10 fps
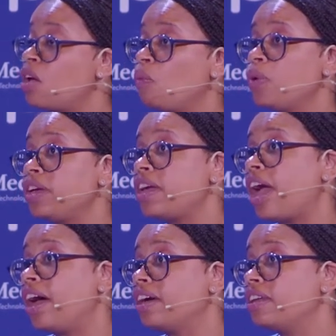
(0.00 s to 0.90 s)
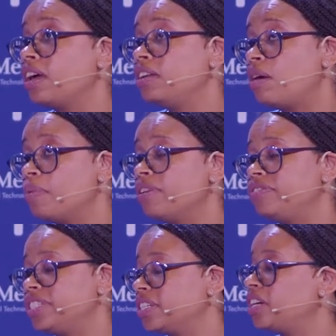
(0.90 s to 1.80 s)
We had a number of
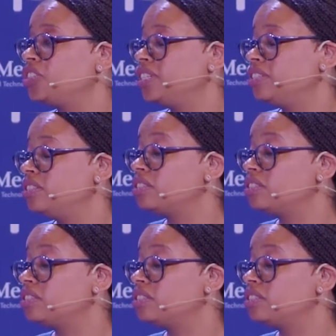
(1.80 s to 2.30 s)
discussions,